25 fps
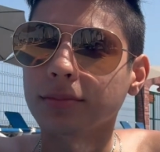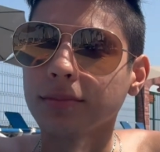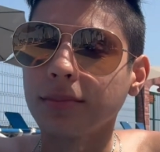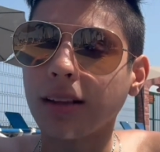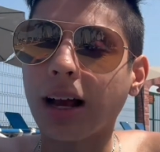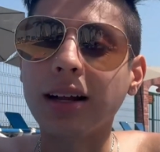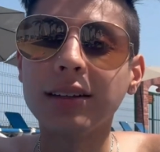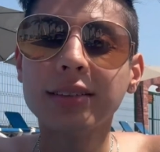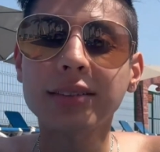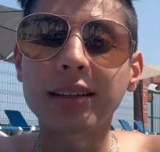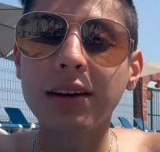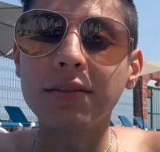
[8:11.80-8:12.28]

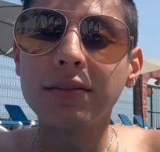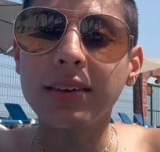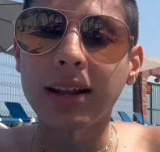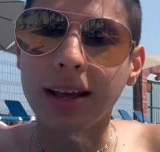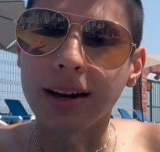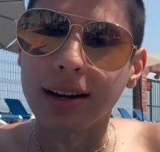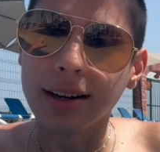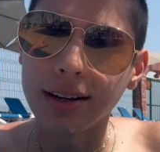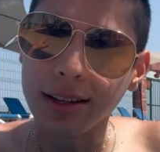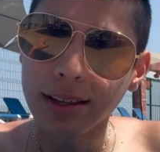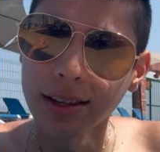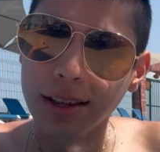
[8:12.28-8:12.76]
I just haven't
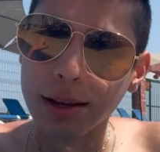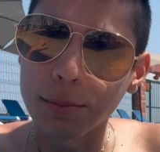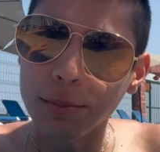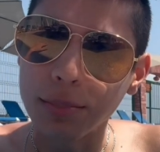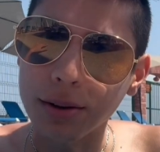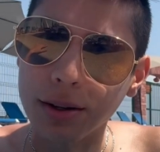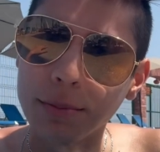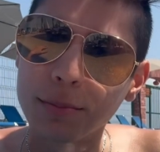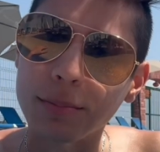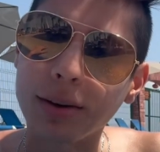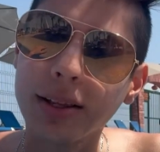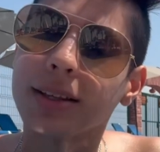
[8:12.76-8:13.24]
edited it yet.
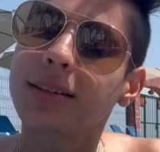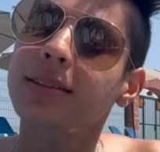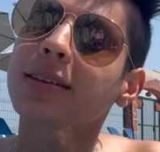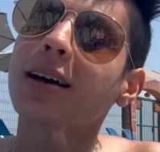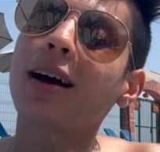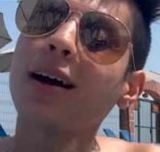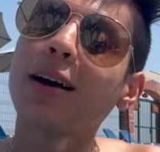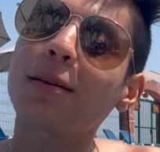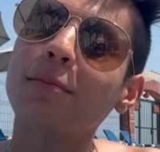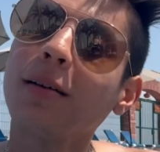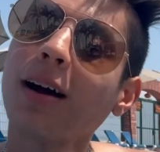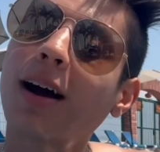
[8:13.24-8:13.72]
But by the
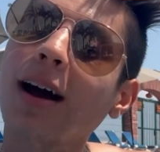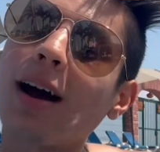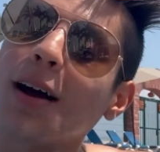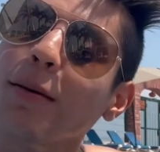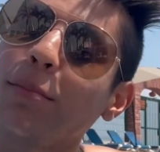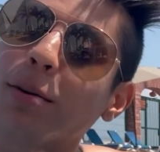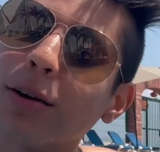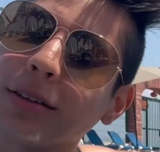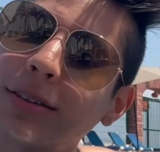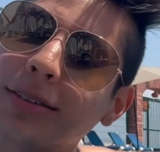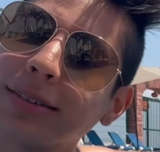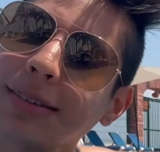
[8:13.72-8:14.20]
time I
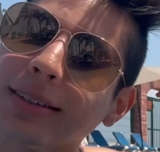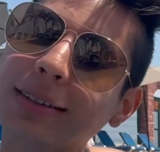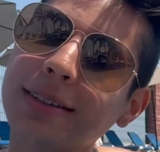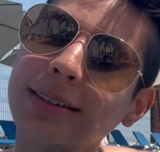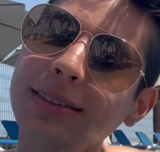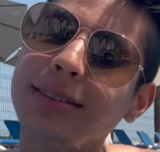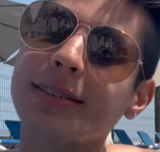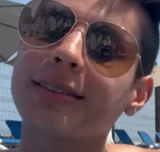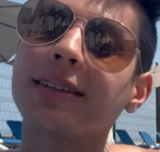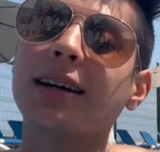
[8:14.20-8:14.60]
post this,